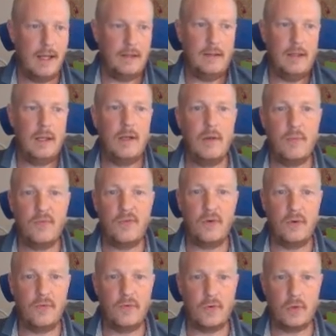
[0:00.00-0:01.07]
Then, of
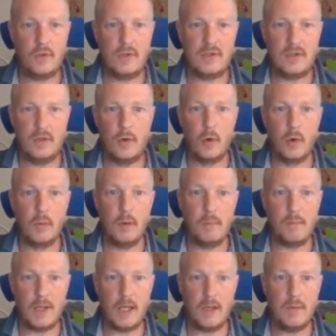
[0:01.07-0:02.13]
course, the normal
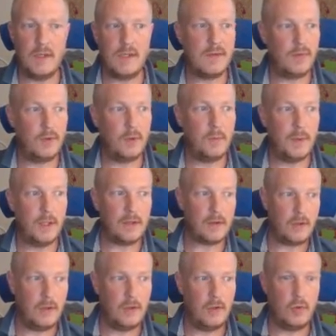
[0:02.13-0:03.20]
payments, what
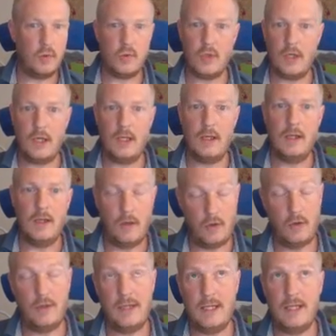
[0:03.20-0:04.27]
Bitcoin usually
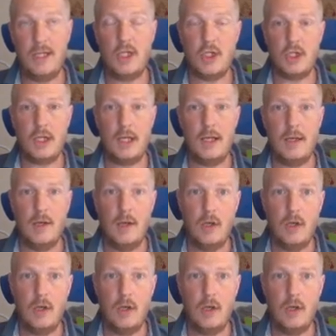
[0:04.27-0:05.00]
or initially